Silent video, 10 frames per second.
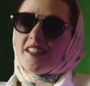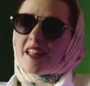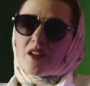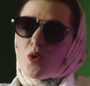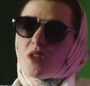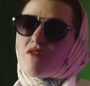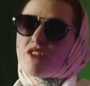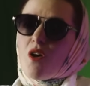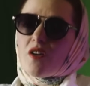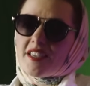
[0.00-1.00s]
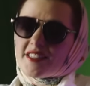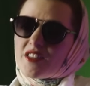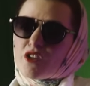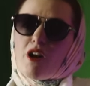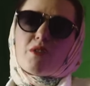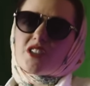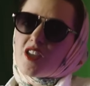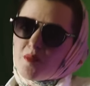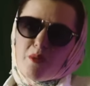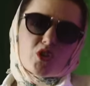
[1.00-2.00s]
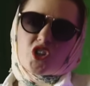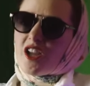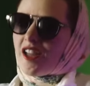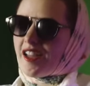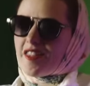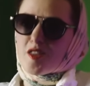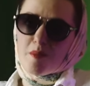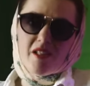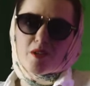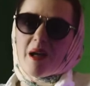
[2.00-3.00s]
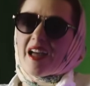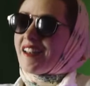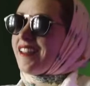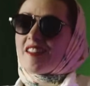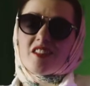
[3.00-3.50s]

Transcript: Like, all you've got is the grocer, the butcher, and the milkman.